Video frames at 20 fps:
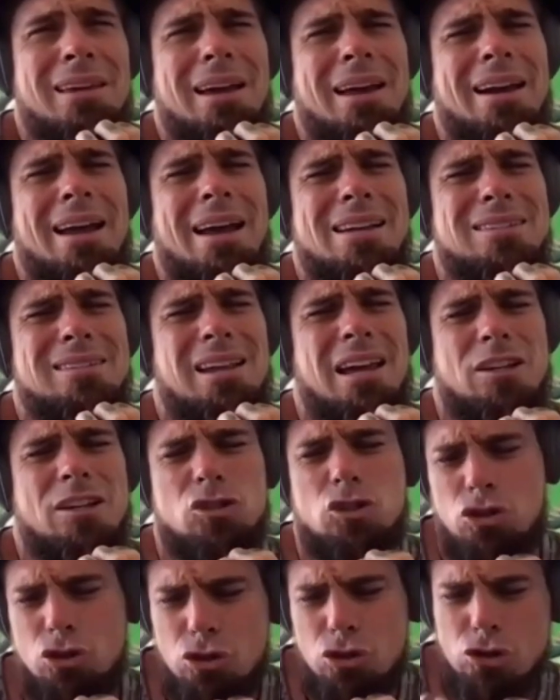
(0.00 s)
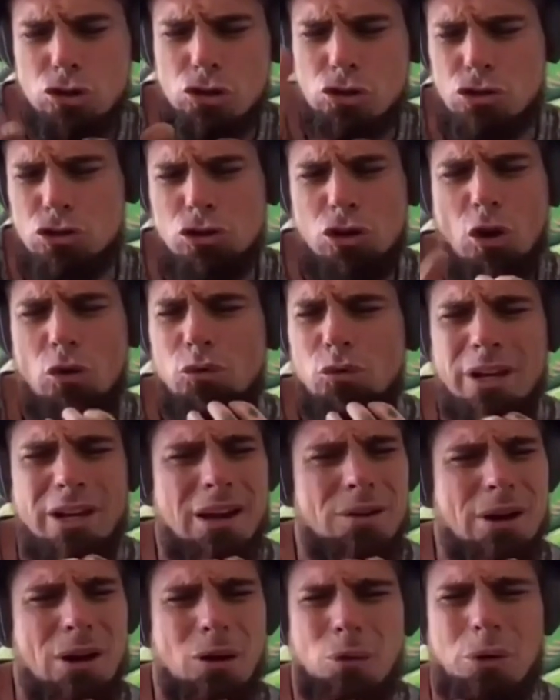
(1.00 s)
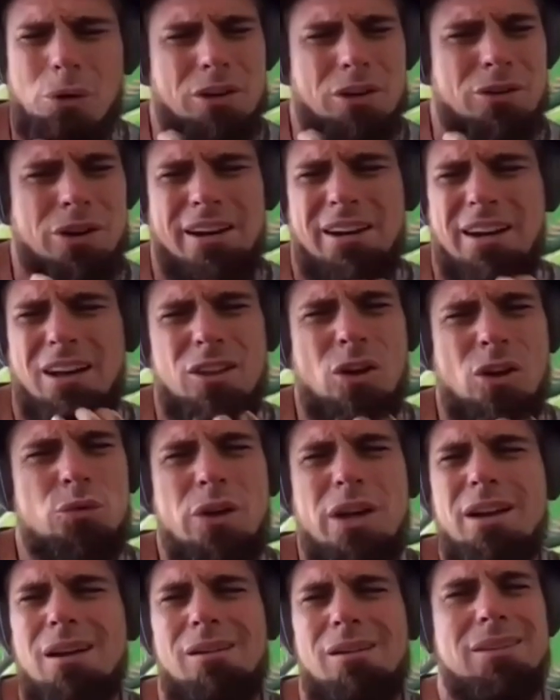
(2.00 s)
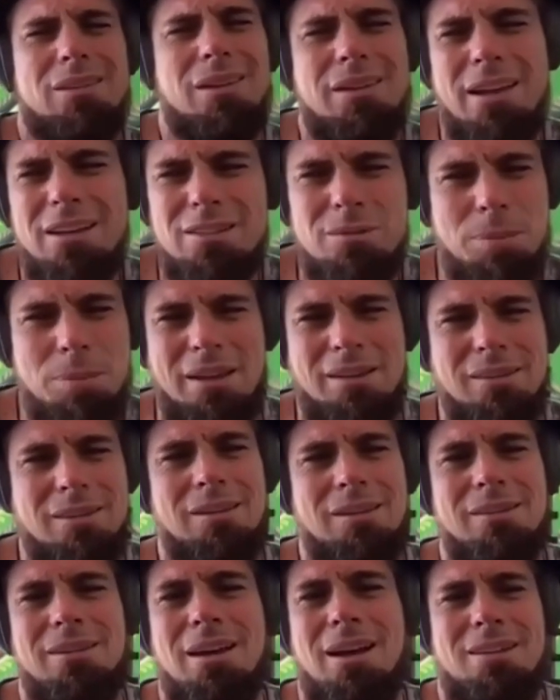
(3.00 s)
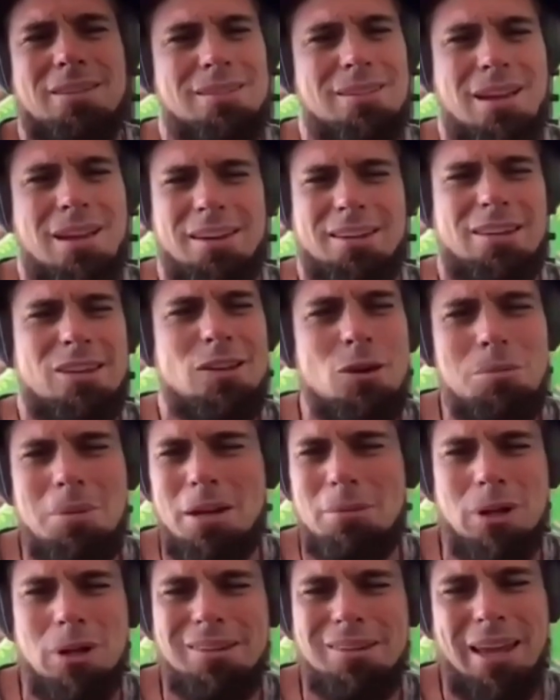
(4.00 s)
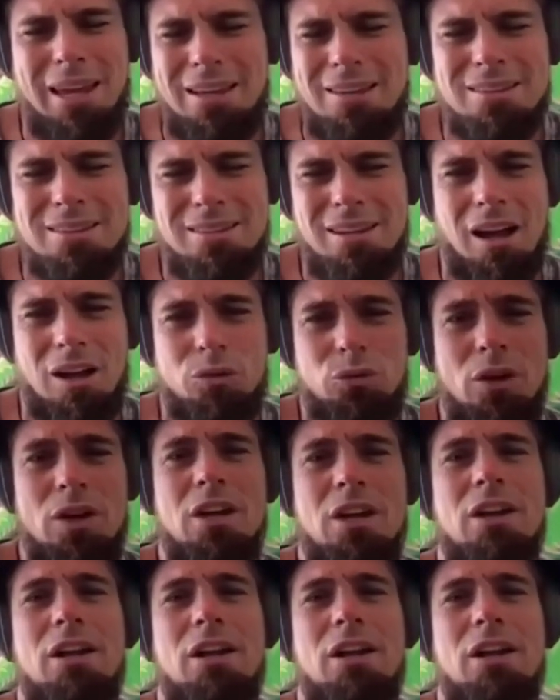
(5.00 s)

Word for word: And I was like, shh, shh, don't think about work right now. Don't think uh, about the next painting. That's uh, human, mundane stuff.